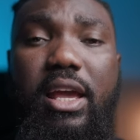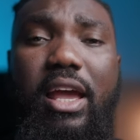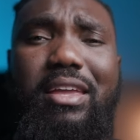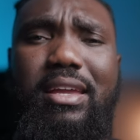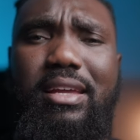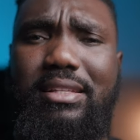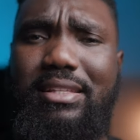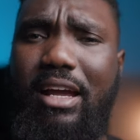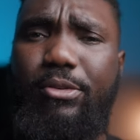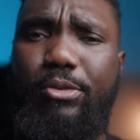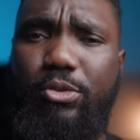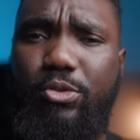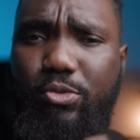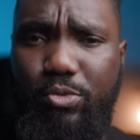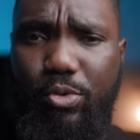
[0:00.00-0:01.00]
And you can
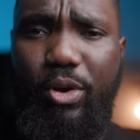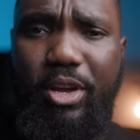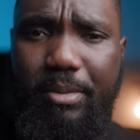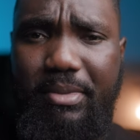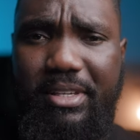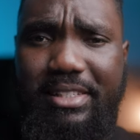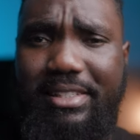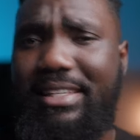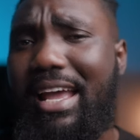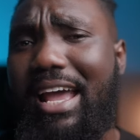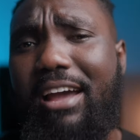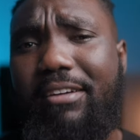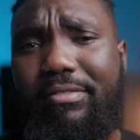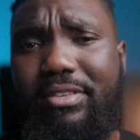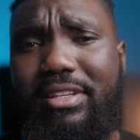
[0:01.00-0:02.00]
download the raw images that I
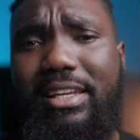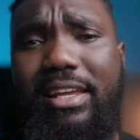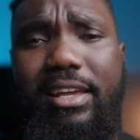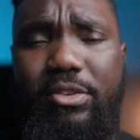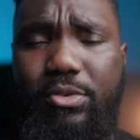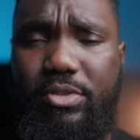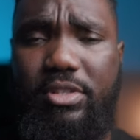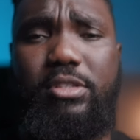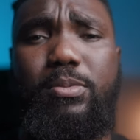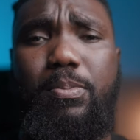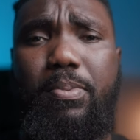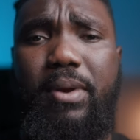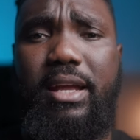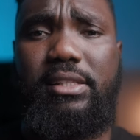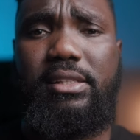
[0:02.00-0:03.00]
have on there, use it to
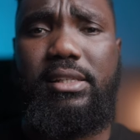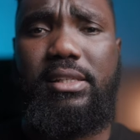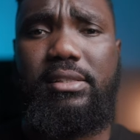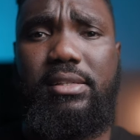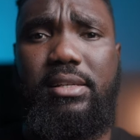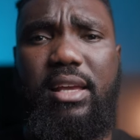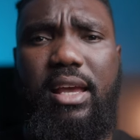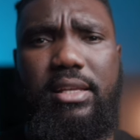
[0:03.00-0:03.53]
practice,